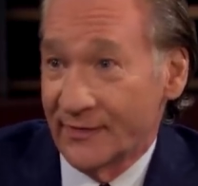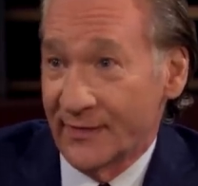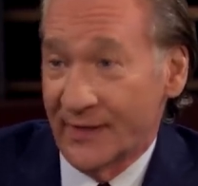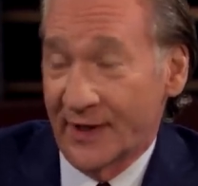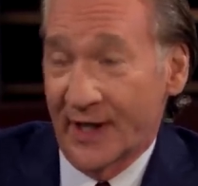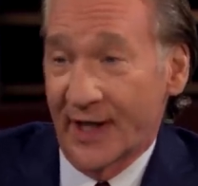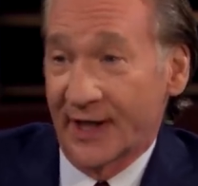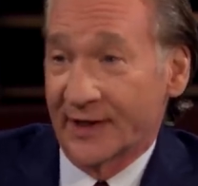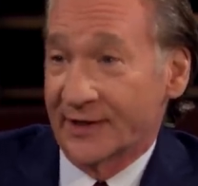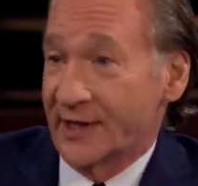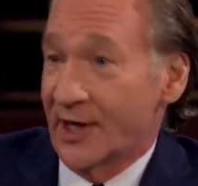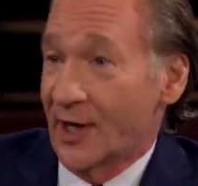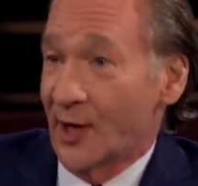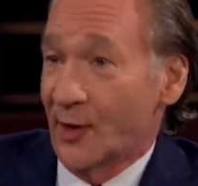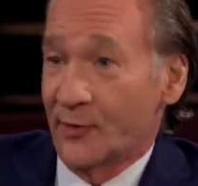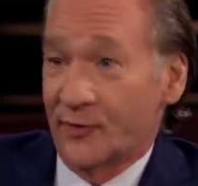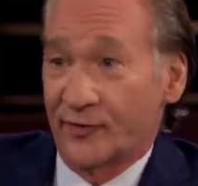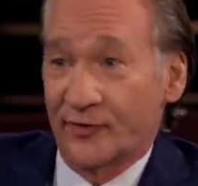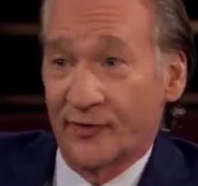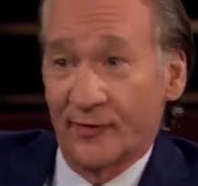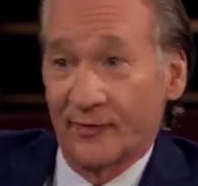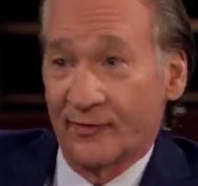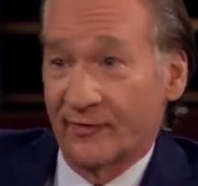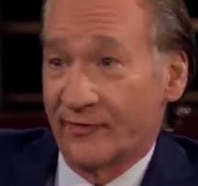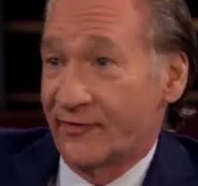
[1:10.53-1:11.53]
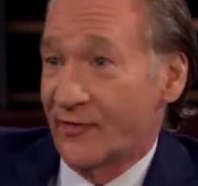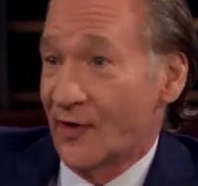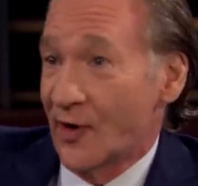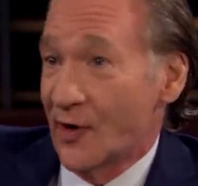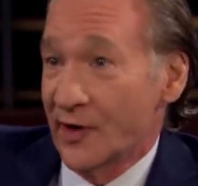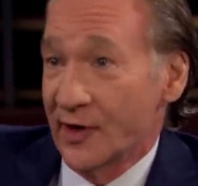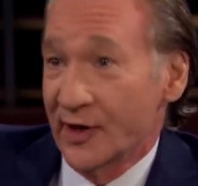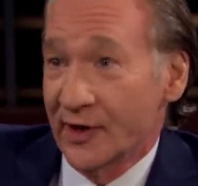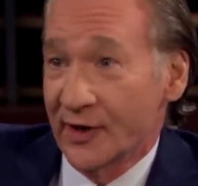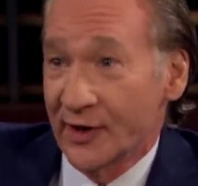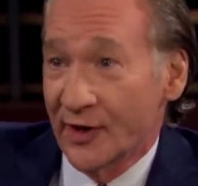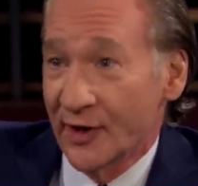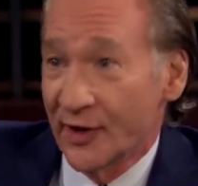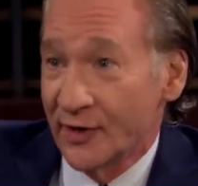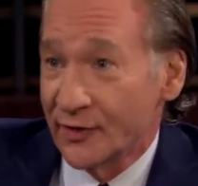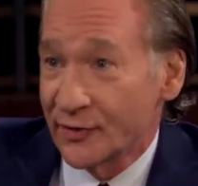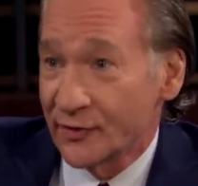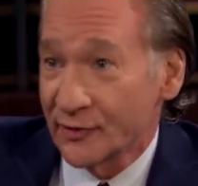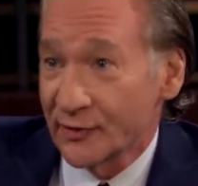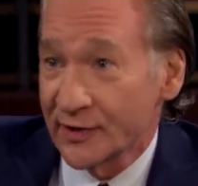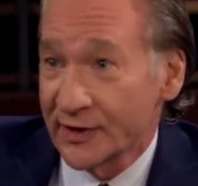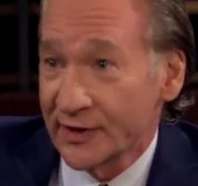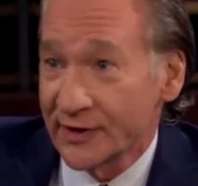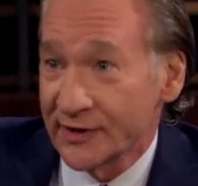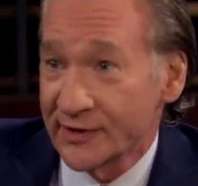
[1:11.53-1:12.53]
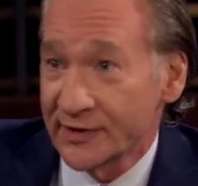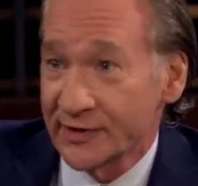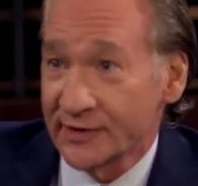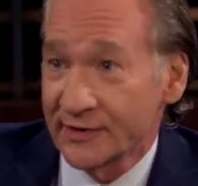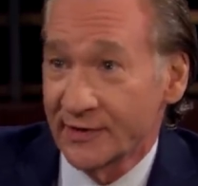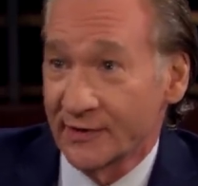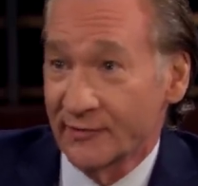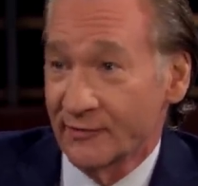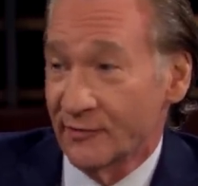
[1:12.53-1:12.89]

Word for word: gets help from foreign countries,